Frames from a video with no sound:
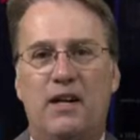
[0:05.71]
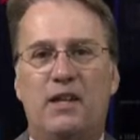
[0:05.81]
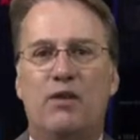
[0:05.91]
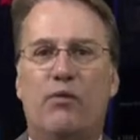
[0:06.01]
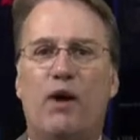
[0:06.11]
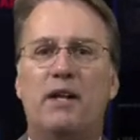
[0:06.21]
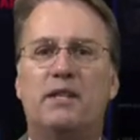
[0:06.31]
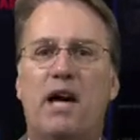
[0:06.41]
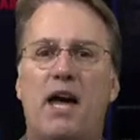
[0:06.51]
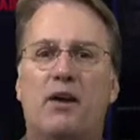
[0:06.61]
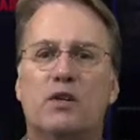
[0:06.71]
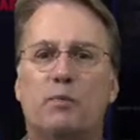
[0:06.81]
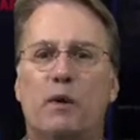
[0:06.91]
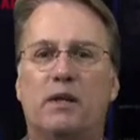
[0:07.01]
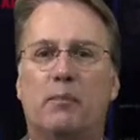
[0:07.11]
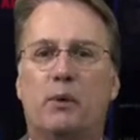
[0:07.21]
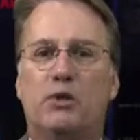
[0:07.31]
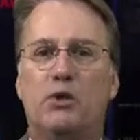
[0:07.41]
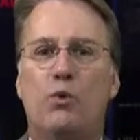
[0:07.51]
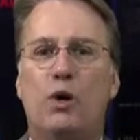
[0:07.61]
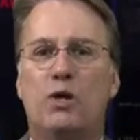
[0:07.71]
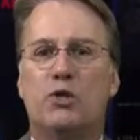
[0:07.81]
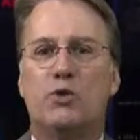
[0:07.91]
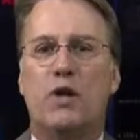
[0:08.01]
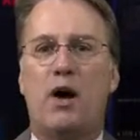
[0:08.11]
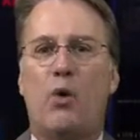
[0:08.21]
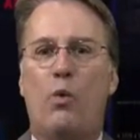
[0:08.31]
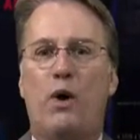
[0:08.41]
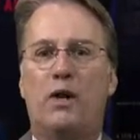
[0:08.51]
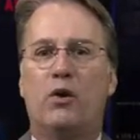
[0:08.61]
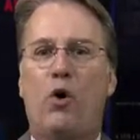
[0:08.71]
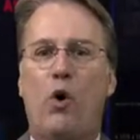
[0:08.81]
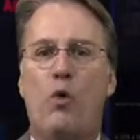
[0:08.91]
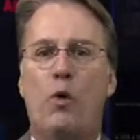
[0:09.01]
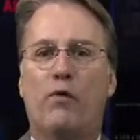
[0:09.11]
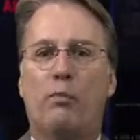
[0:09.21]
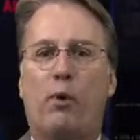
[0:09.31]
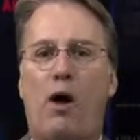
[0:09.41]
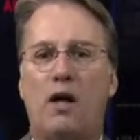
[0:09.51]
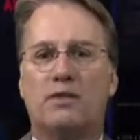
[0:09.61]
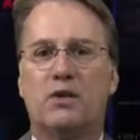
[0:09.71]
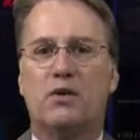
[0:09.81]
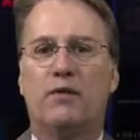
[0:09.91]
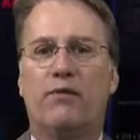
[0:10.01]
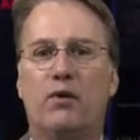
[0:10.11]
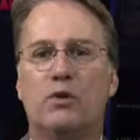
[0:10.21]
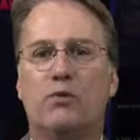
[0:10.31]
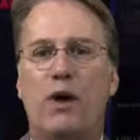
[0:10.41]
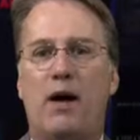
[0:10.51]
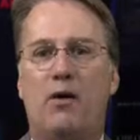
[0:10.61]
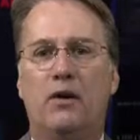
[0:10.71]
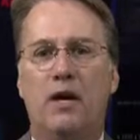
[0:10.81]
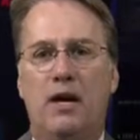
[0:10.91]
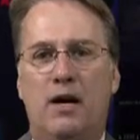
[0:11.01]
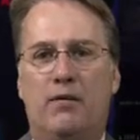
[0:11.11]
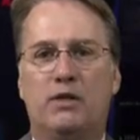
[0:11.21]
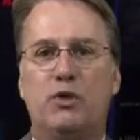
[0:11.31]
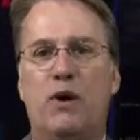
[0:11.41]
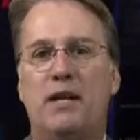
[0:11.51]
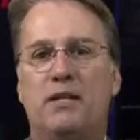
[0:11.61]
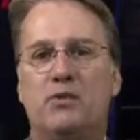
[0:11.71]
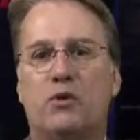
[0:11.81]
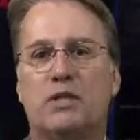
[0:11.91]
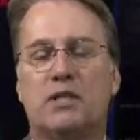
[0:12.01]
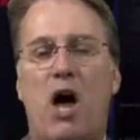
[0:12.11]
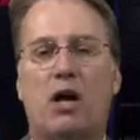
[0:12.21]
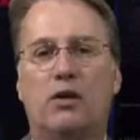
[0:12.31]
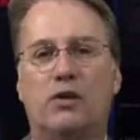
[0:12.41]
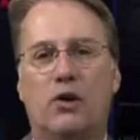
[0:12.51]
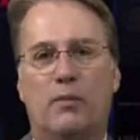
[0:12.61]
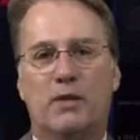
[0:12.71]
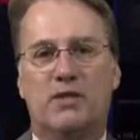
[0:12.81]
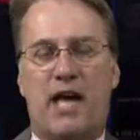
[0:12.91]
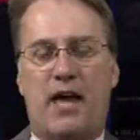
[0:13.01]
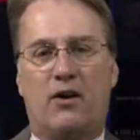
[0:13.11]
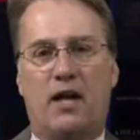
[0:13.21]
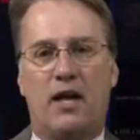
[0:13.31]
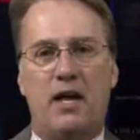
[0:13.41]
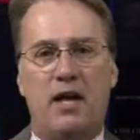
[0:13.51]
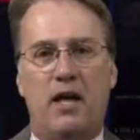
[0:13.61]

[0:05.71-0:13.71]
The Ephrata Tigers picked up a 2-1 shootout win at home over Prosser in the first round of the 2A District Soccer Tournament Saturday.